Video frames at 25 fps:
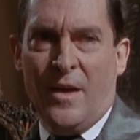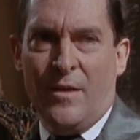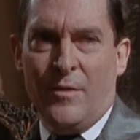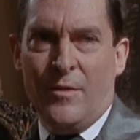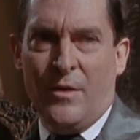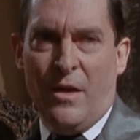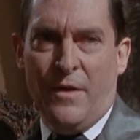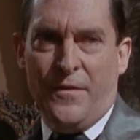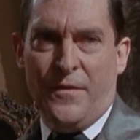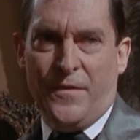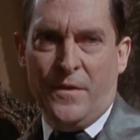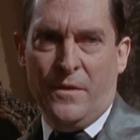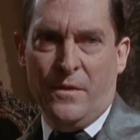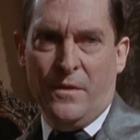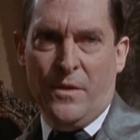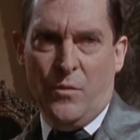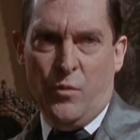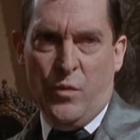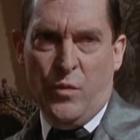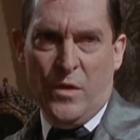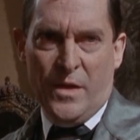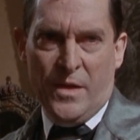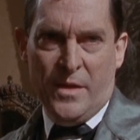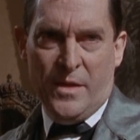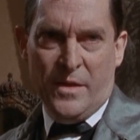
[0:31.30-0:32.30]
how often the
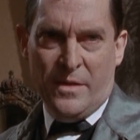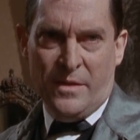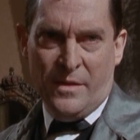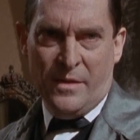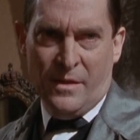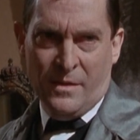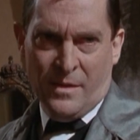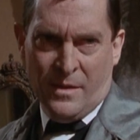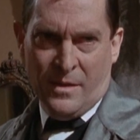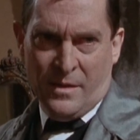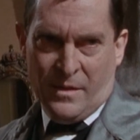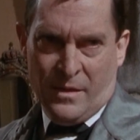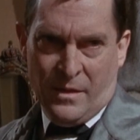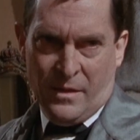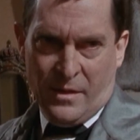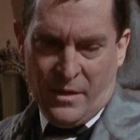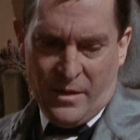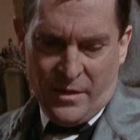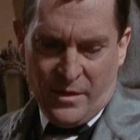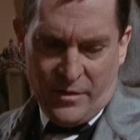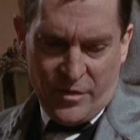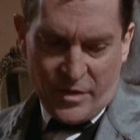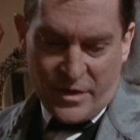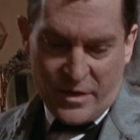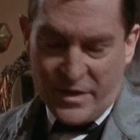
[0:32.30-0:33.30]
word
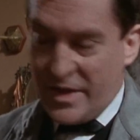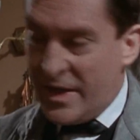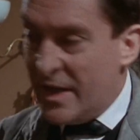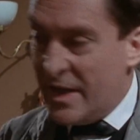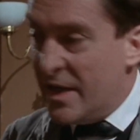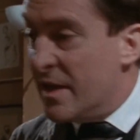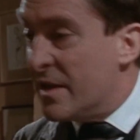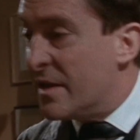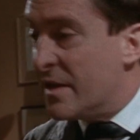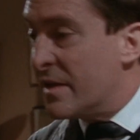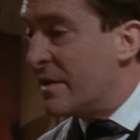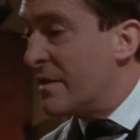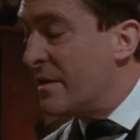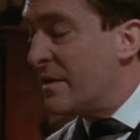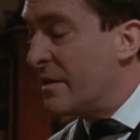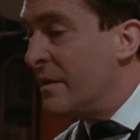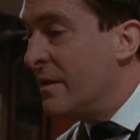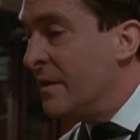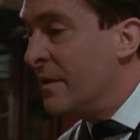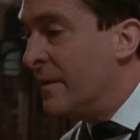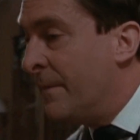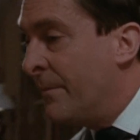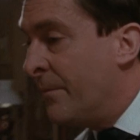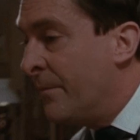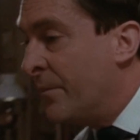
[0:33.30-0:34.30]

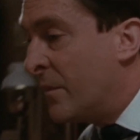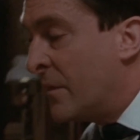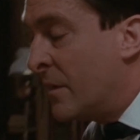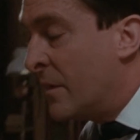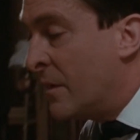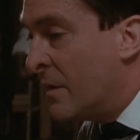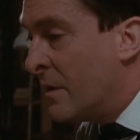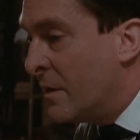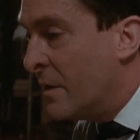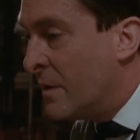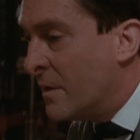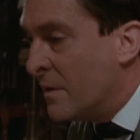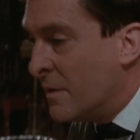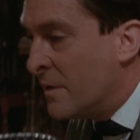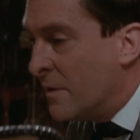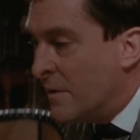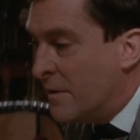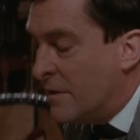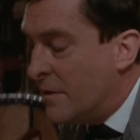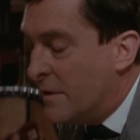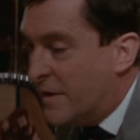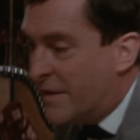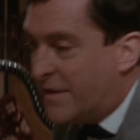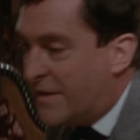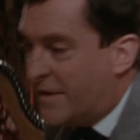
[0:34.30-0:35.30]
grotesque
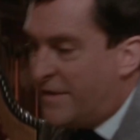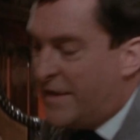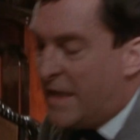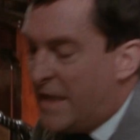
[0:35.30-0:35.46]
has